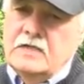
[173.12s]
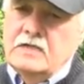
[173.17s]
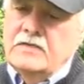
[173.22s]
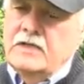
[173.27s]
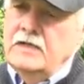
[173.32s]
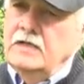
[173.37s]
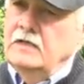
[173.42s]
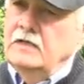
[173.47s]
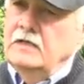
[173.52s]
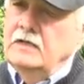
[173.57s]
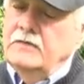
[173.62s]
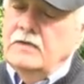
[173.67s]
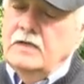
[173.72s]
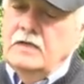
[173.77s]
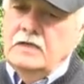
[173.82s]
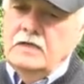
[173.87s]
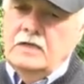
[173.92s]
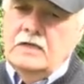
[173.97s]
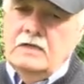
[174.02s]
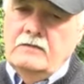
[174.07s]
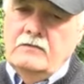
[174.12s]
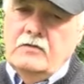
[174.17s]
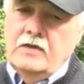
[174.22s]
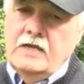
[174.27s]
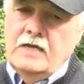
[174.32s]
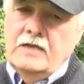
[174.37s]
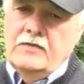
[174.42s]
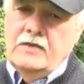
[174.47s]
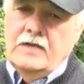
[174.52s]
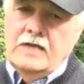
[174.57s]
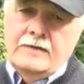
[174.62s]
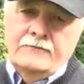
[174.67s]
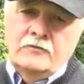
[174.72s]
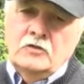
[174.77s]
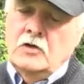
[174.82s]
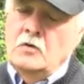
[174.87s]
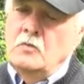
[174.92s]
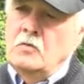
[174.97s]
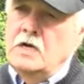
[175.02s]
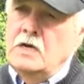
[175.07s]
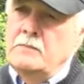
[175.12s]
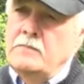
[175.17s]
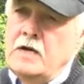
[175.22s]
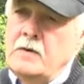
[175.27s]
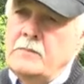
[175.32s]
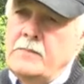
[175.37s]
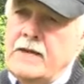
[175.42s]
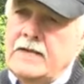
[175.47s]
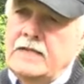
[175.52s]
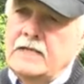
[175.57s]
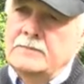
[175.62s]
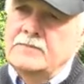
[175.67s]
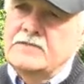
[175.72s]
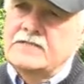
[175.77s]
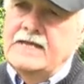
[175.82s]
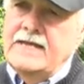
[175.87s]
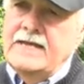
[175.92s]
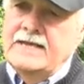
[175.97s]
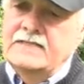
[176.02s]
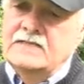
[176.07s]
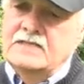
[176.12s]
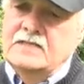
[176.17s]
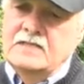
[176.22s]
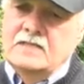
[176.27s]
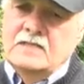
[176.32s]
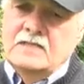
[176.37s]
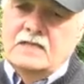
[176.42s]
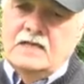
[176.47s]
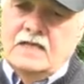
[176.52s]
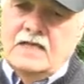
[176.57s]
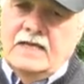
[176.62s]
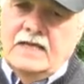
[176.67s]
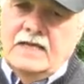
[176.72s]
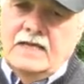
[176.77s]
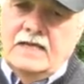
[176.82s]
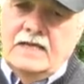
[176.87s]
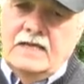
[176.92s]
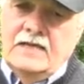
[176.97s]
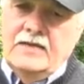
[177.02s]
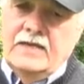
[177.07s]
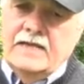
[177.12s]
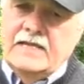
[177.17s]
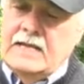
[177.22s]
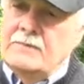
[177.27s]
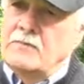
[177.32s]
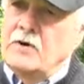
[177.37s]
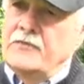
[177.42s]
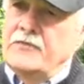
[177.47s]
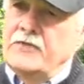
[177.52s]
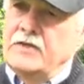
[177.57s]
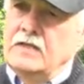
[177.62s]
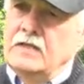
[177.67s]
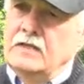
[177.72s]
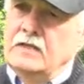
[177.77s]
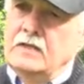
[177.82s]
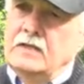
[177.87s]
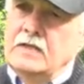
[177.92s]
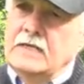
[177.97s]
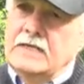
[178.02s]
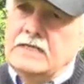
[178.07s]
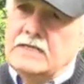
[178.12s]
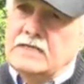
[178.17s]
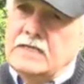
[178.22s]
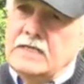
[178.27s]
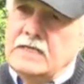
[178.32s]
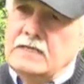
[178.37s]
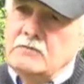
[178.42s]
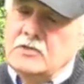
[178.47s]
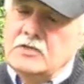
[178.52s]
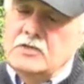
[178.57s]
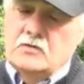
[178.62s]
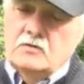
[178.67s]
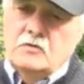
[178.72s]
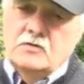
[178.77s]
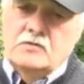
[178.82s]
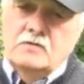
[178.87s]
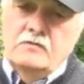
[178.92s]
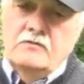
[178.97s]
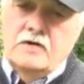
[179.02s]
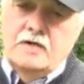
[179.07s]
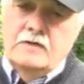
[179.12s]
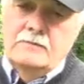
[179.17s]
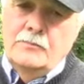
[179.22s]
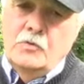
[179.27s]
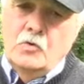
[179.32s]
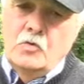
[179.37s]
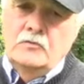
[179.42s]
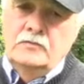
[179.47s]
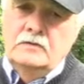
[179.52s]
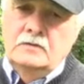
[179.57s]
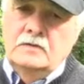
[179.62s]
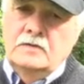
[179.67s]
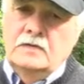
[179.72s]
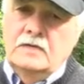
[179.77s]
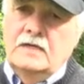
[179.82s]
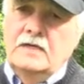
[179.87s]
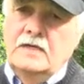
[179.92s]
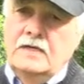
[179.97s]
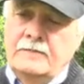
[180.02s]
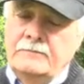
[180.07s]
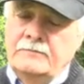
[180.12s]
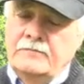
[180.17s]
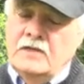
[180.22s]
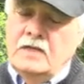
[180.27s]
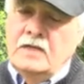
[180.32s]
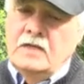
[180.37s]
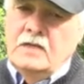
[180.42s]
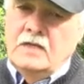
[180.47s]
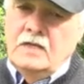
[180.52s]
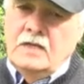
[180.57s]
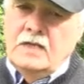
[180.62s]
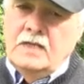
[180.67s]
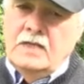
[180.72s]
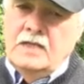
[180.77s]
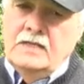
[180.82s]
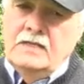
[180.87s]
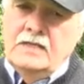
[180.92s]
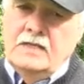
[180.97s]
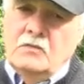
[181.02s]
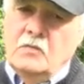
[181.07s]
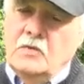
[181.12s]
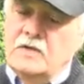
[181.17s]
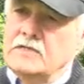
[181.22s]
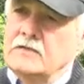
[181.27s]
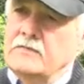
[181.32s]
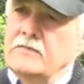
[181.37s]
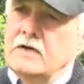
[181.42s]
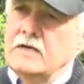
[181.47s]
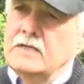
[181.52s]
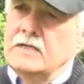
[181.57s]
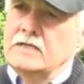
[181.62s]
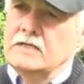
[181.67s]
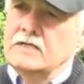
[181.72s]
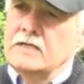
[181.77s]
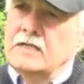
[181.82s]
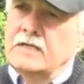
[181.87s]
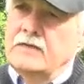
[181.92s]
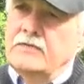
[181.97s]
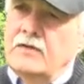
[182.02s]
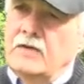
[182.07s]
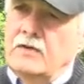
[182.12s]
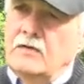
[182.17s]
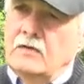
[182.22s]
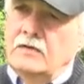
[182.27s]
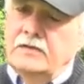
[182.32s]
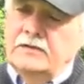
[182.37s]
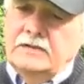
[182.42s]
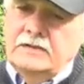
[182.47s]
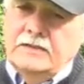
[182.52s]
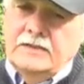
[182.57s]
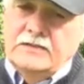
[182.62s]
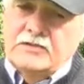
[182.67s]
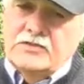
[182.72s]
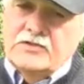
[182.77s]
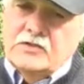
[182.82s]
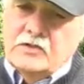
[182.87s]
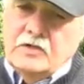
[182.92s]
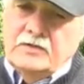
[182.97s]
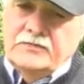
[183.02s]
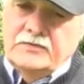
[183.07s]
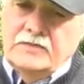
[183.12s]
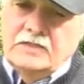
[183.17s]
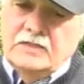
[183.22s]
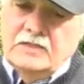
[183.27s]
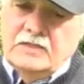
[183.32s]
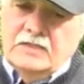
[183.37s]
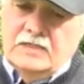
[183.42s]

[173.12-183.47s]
They can cover that. They haven't got to worry about backup stags, and they come off the hill easily, which is also very important, and they winter very easily. They're not soft,